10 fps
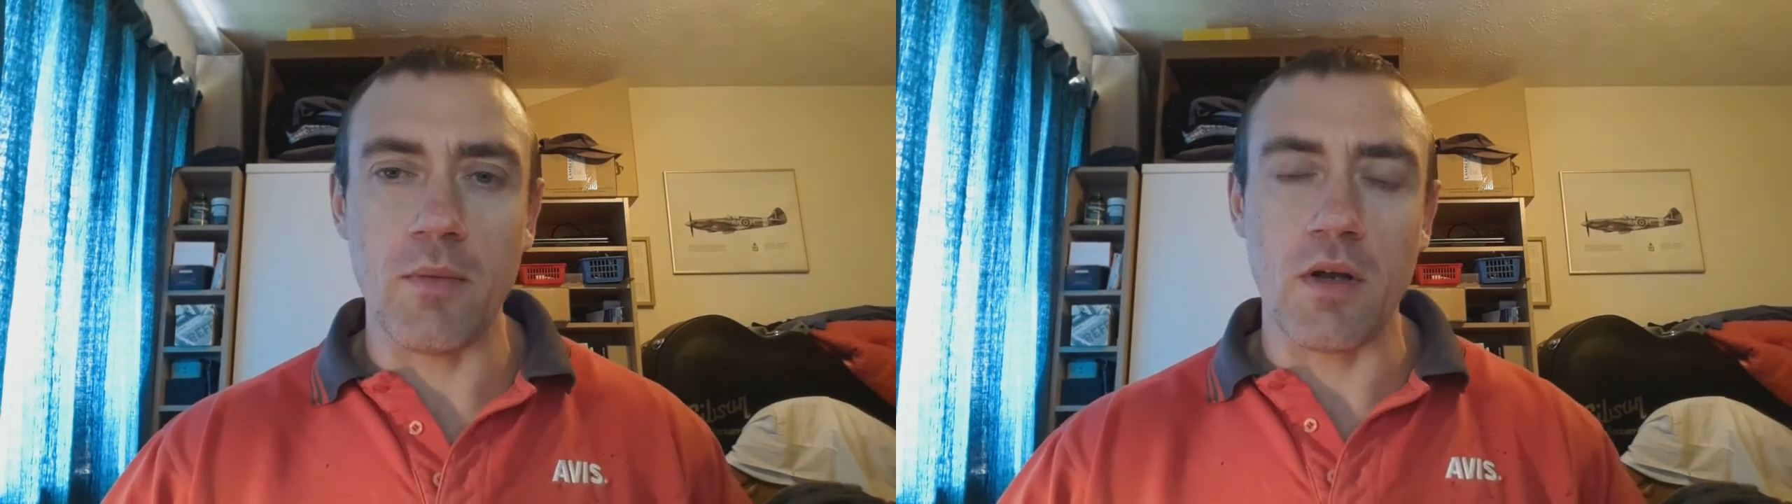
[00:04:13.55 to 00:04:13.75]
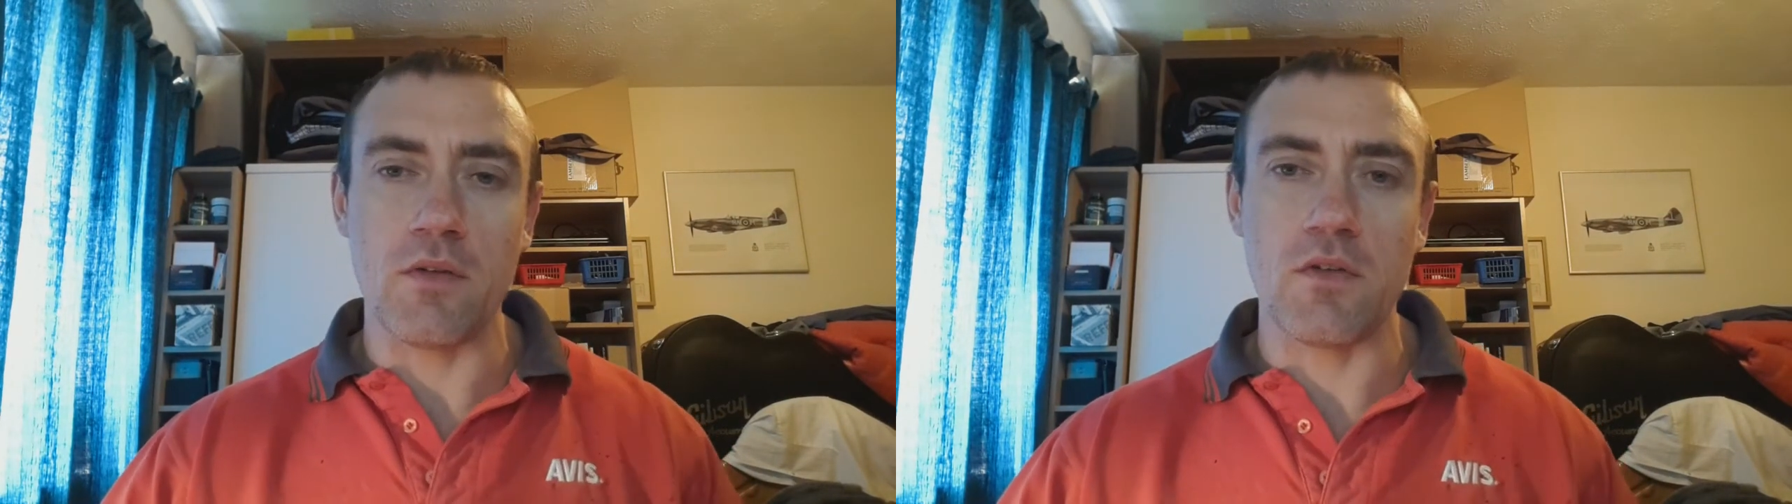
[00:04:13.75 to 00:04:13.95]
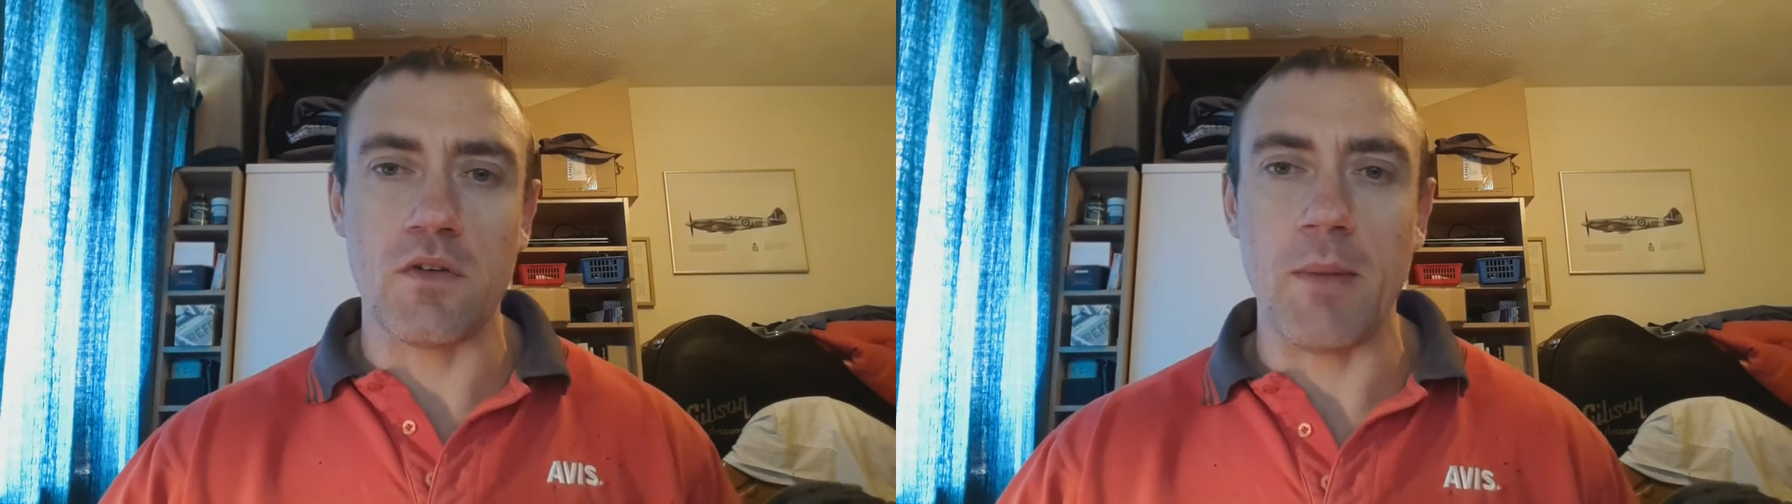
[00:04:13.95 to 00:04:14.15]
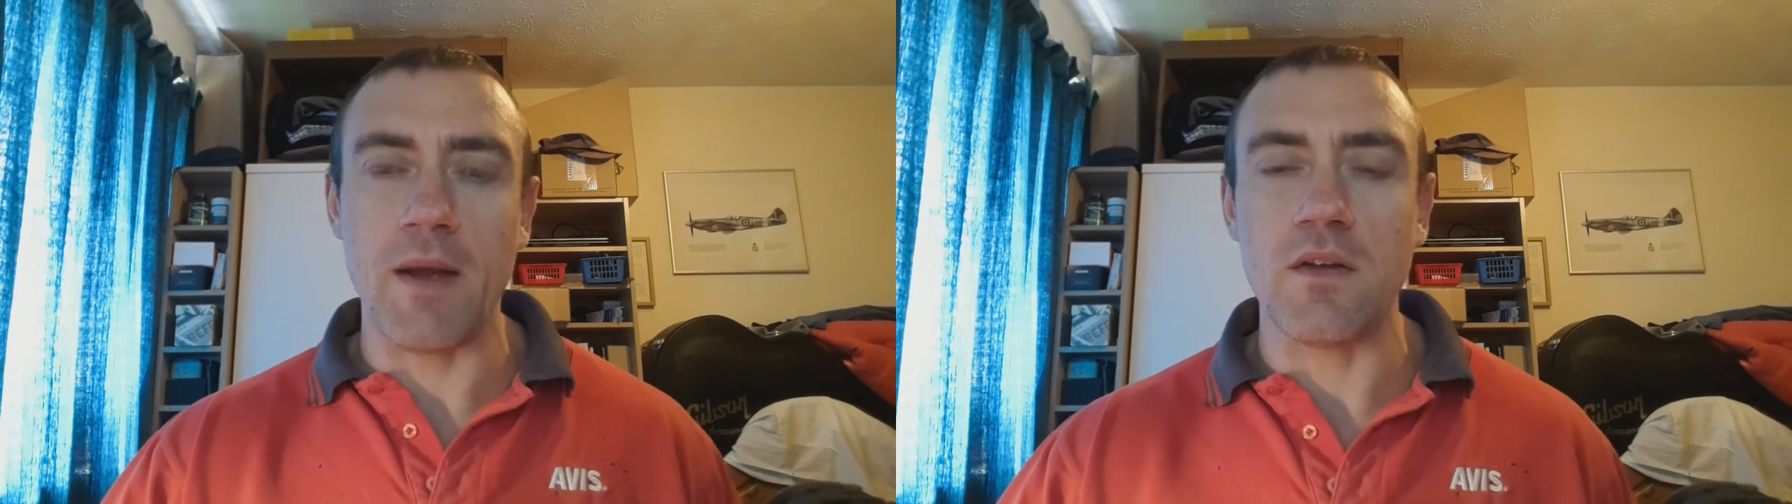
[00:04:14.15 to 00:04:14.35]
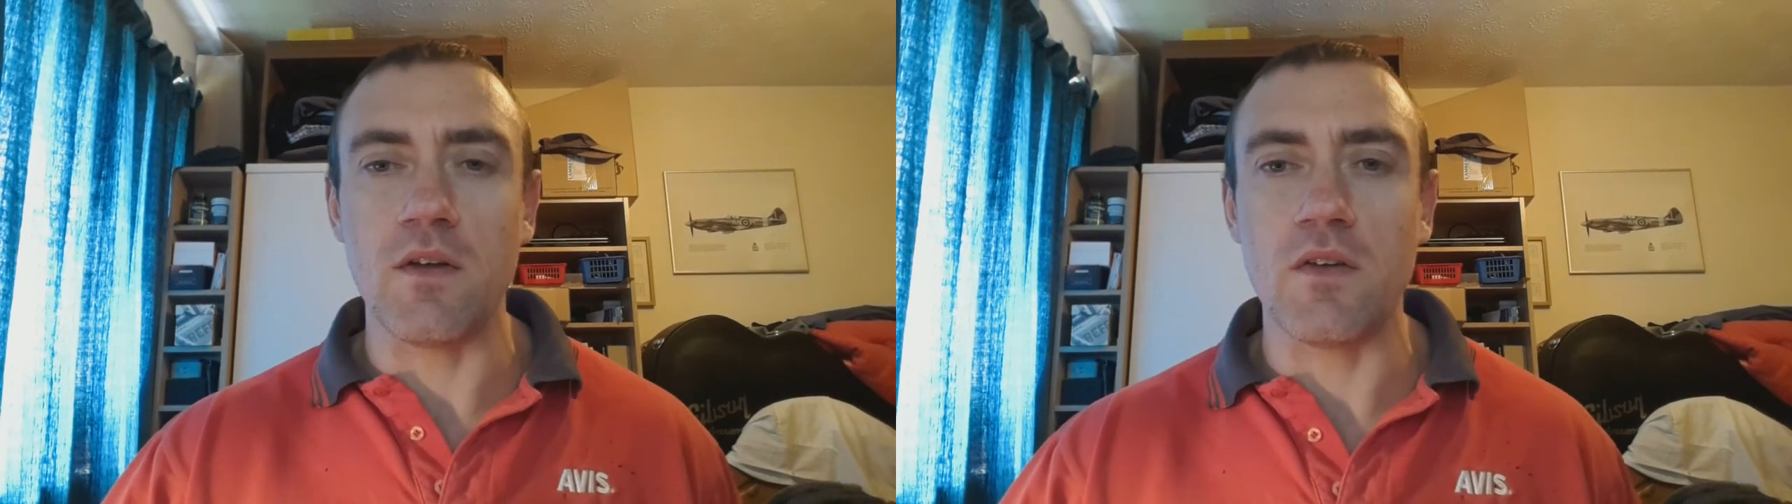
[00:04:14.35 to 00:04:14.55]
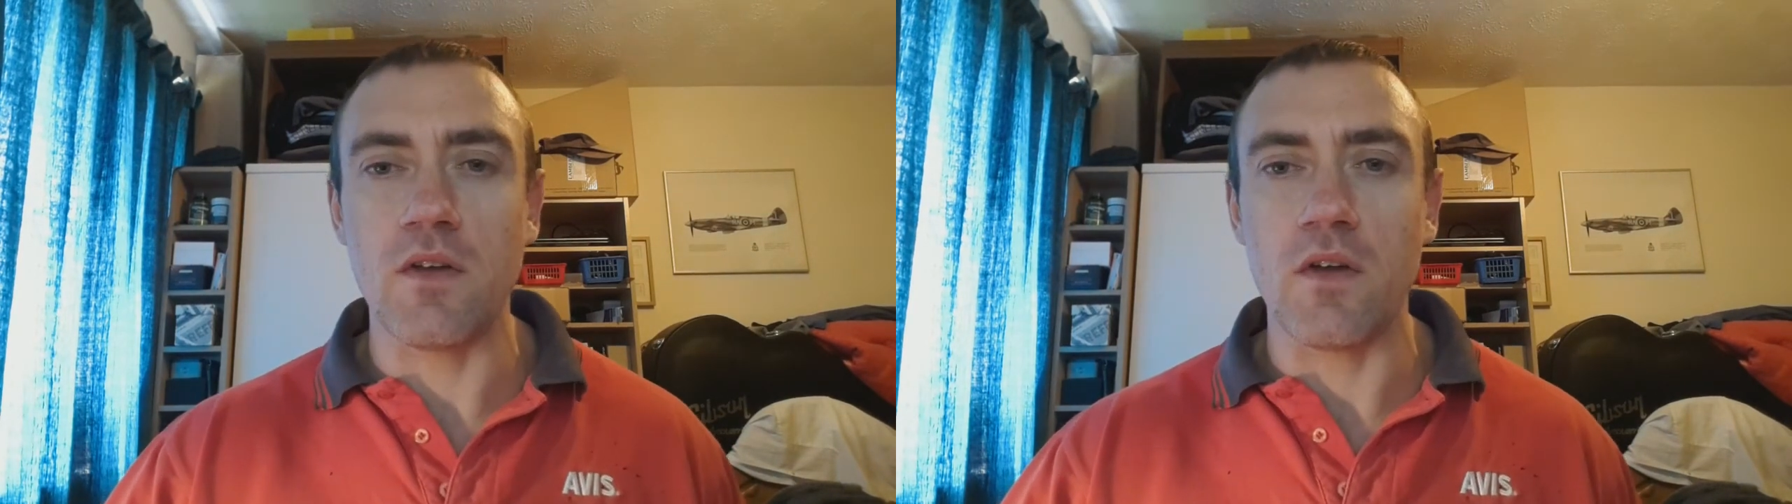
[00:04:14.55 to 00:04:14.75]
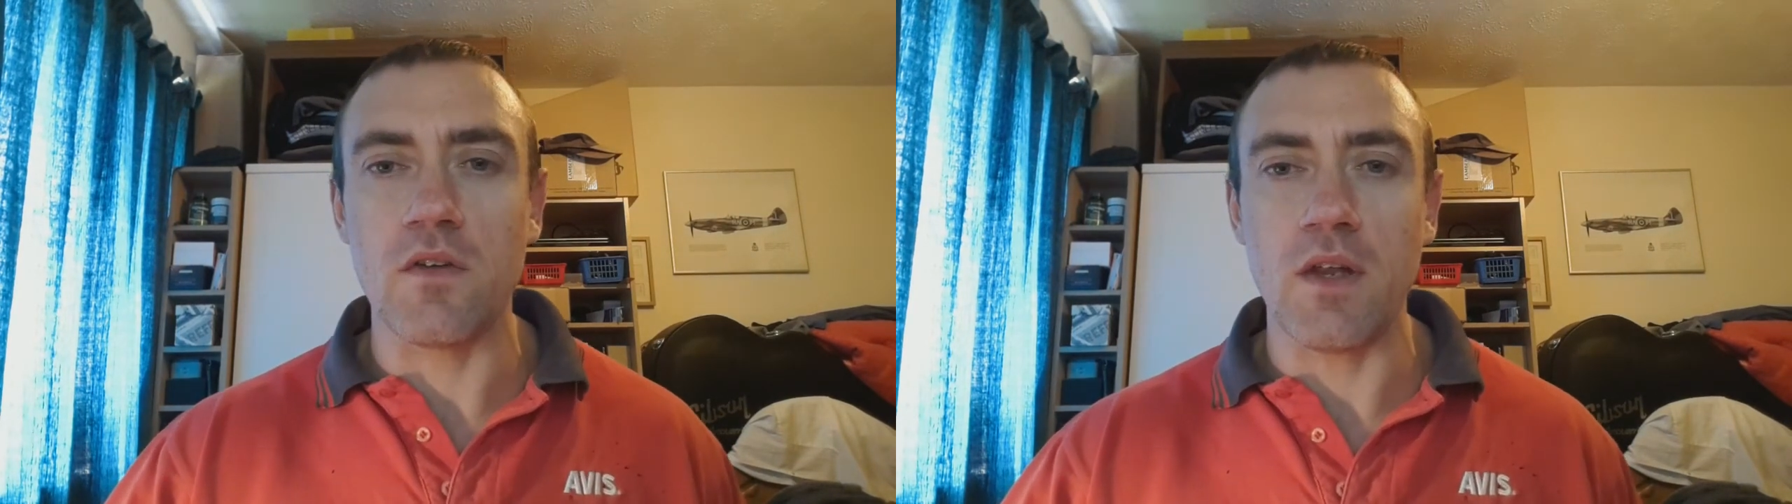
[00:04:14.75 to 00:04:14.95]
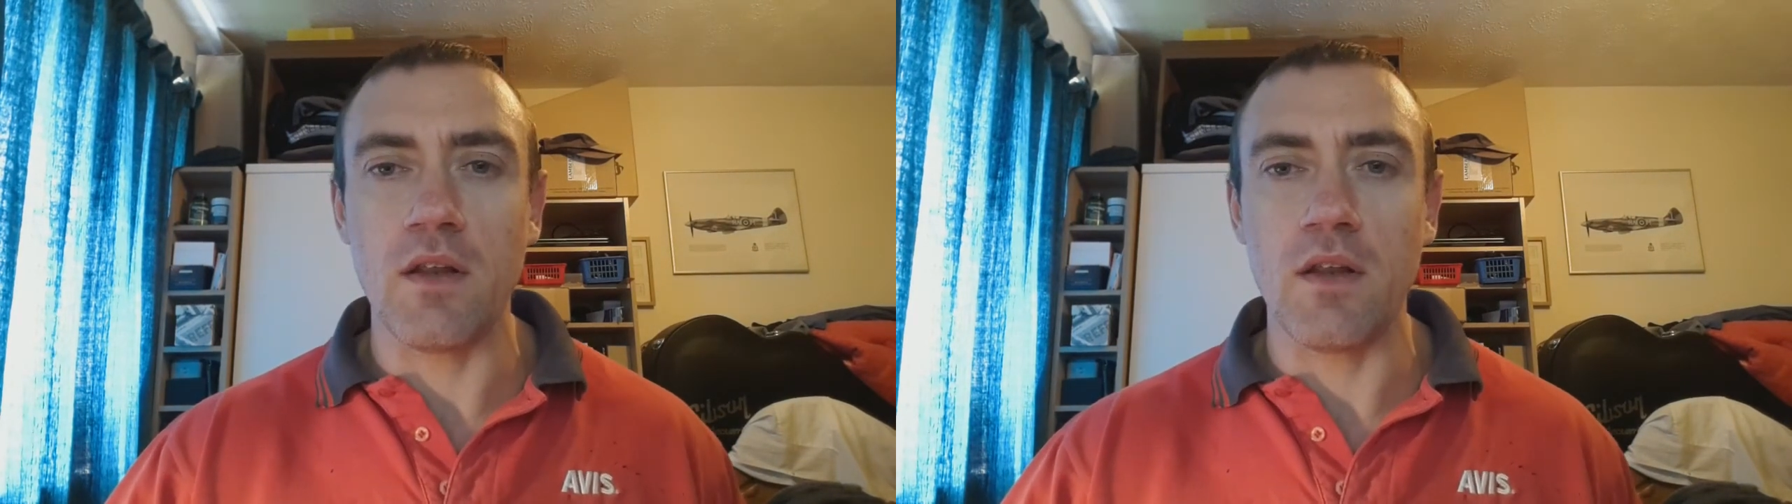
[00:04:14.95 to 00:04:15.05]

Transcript: going to just about to discuss